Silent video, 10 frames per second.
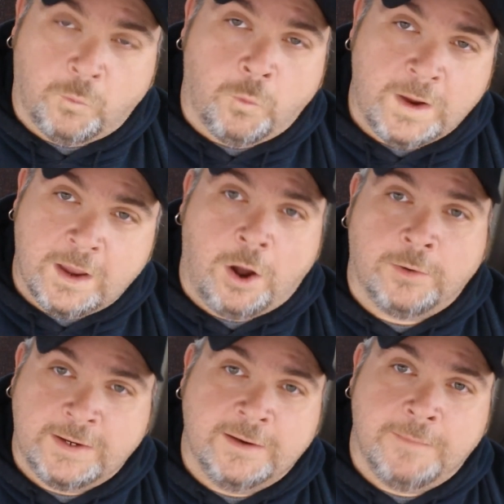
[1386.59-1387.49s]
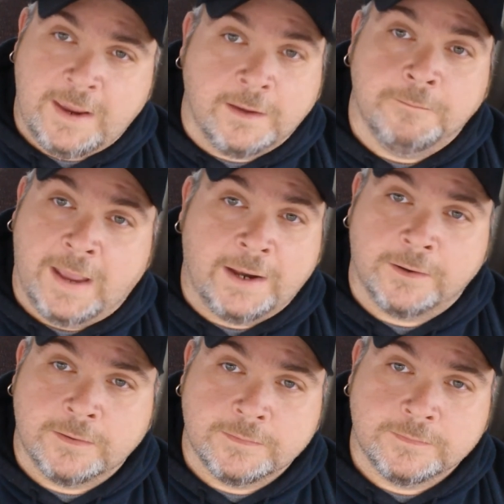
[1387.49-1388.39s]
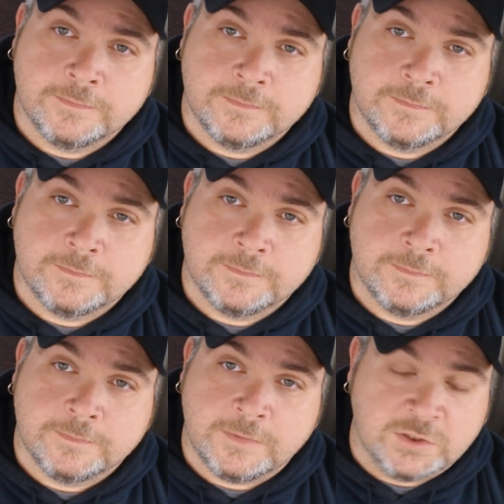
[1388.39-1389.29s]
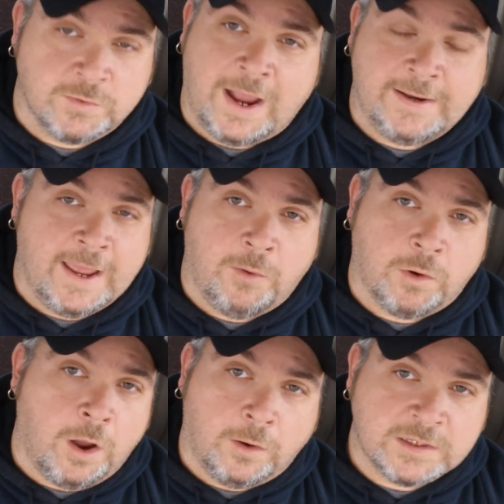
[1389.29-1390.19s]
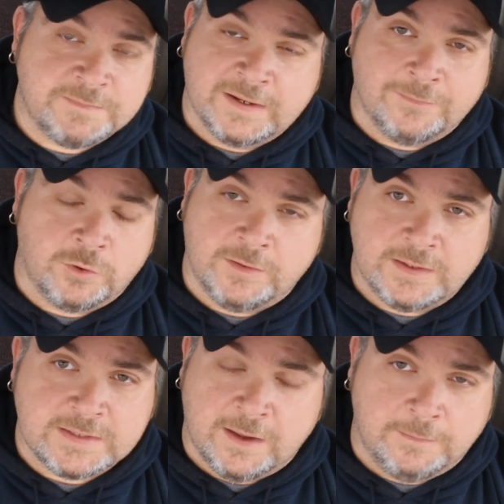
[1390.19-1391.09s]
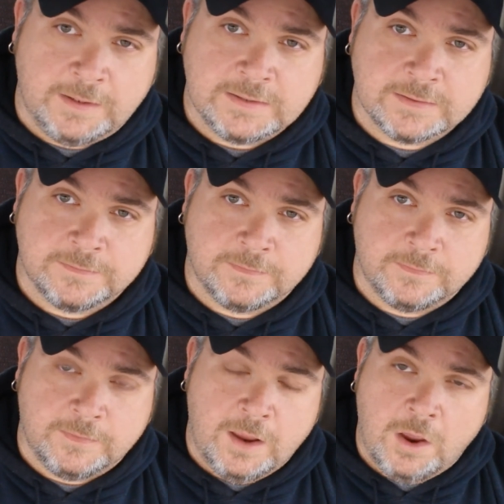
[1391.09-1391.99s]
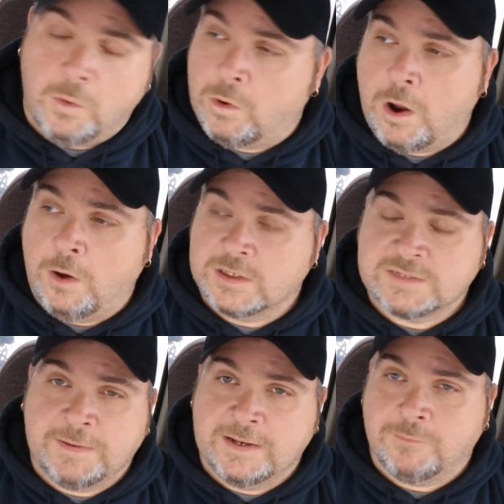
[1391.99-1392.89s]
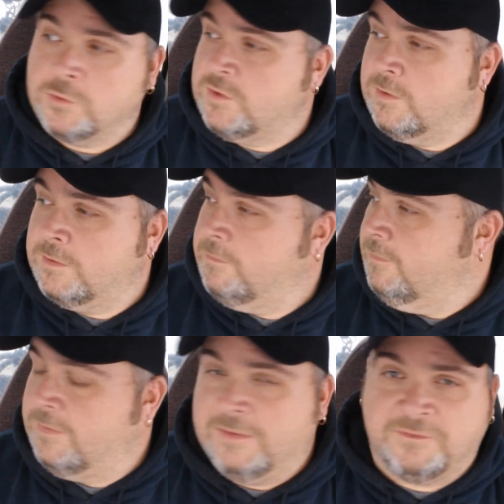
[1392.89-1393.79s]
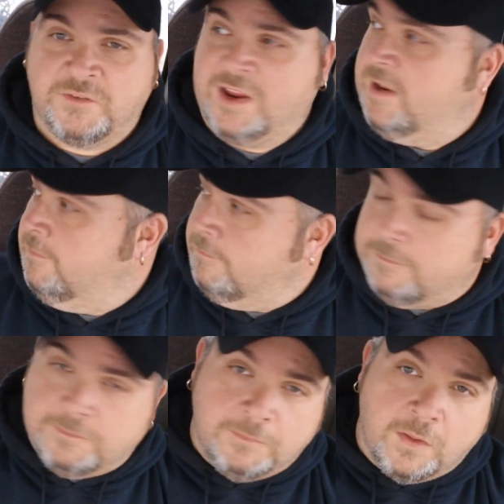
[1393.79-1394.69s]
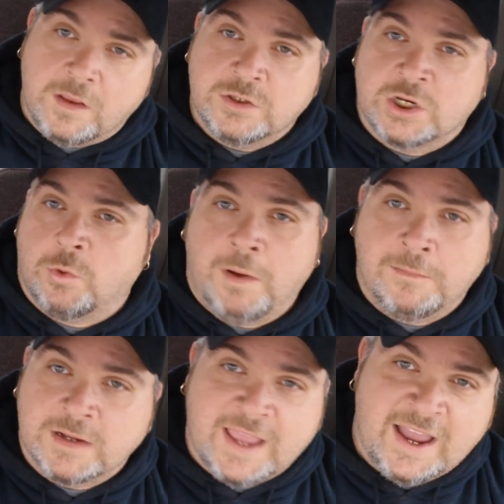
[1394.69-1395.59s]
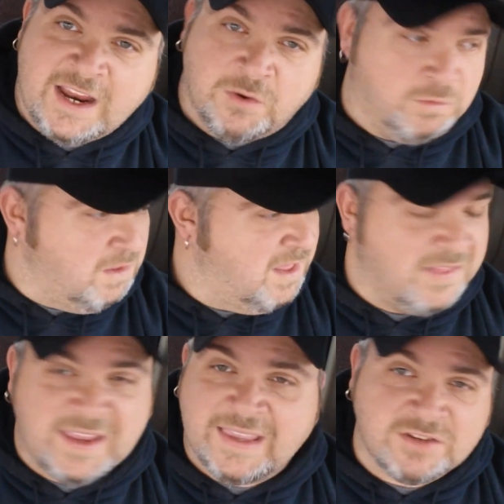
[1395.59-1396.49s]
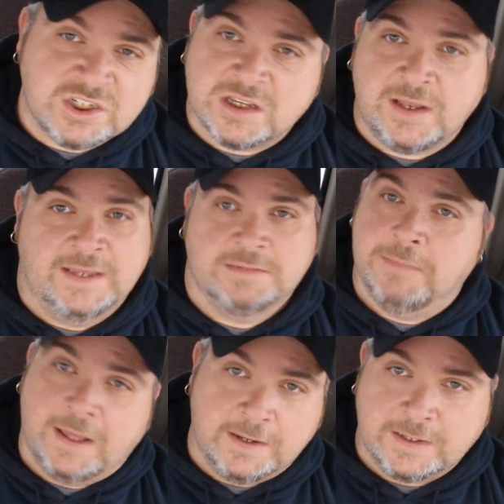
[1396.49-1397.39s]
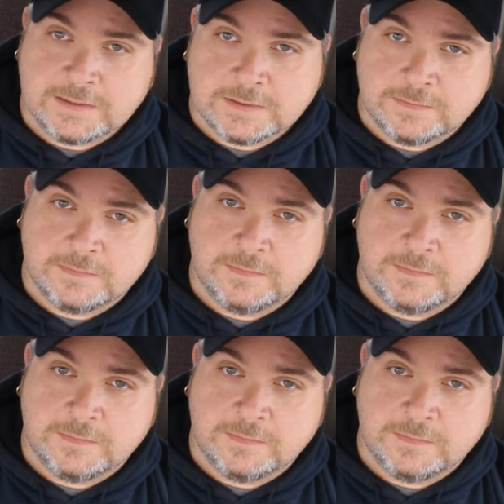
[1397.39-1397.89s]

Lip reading: And we all need to make them matter. Because right now we're all expendable to these companies. We're all expendable to the freaking general public out here. They give shit less about us.